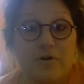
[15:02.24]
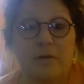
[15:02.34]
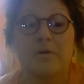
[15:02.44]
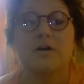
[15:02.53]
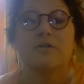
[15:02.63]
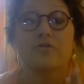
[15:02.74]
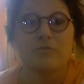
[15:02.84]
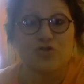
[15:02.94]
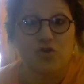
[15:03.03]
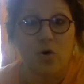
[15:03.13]
from?
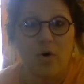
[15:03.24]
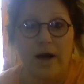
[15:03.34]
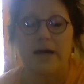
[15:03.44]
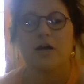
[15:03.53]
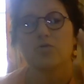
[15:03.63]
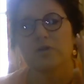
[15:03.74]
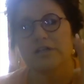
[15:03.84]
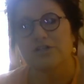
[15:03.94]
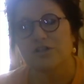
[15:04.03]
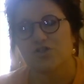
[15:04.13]
From joy.
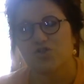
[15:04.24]
Releasing